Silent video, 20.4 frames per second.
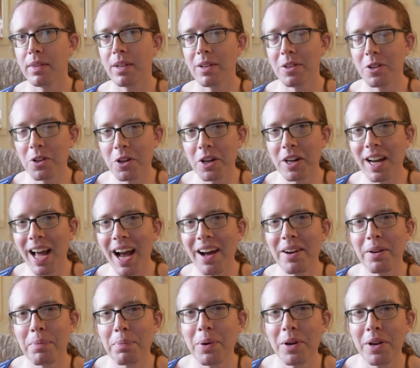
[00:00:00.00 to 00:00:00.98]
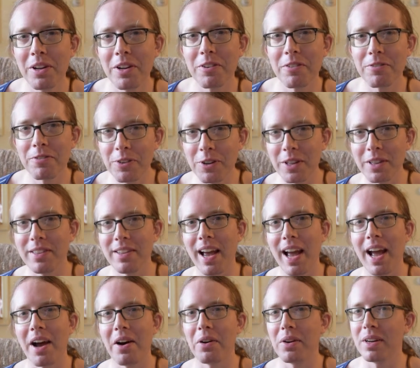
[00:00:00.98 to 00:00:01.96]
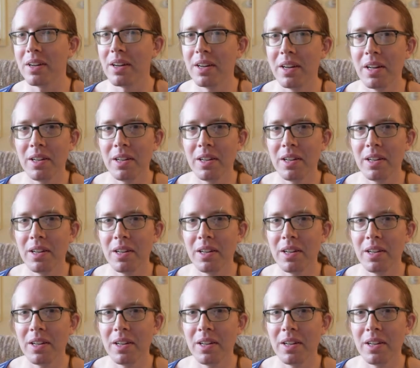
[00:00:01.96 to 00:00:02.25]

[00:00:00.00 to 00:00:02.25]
learn how to put your foot down.